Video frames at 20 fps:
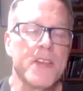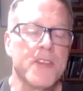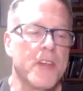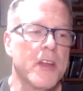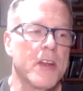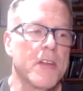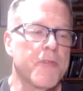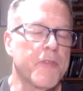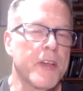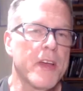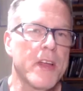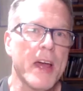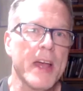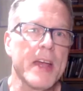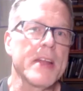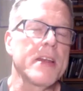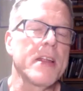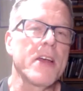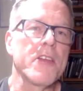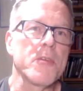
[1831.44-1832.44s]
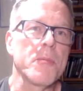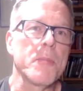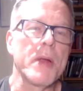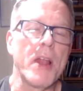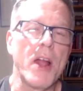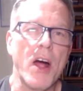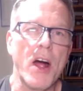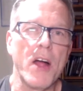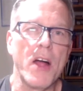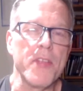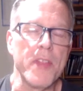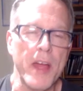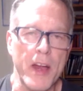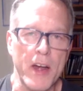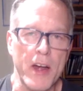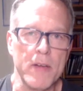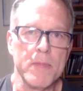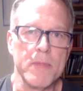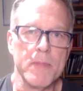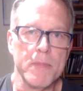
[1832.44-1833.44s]
it's going to feel like it doesn't belong
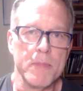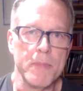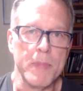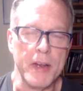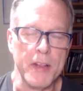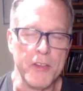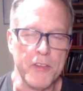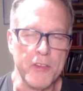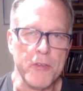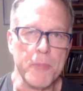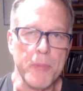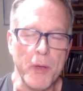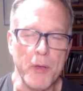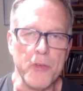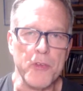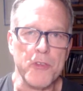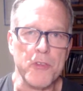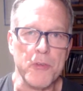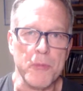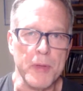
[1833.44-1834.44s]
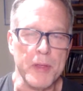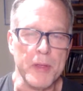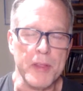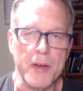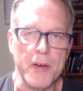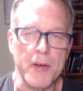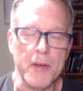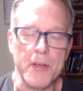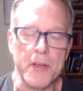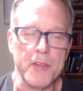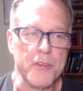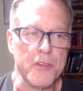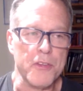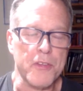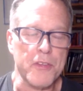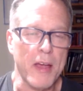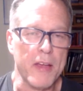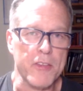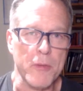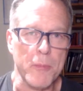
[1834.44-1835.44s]
there, but it's supposed to be there. It
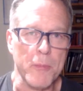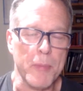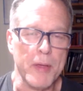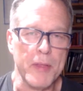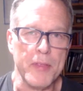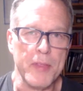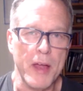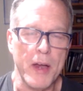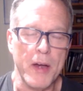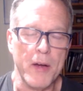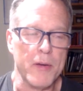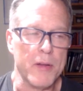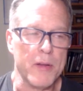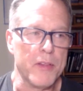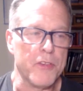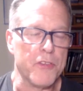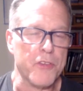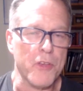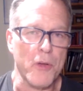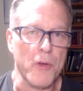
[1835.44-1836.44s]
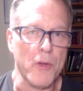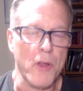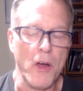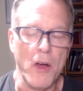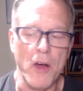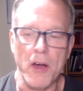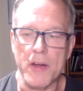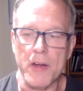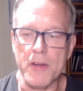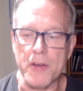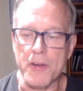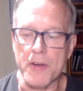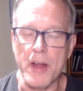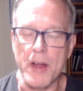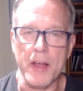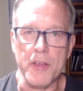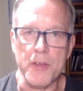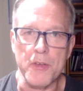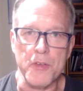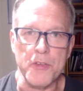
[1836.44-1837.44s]
just hasn't been there in so long. You're
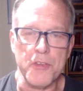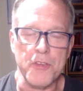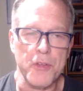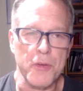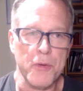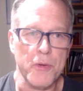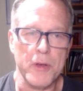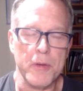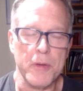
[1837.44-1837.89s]
not used to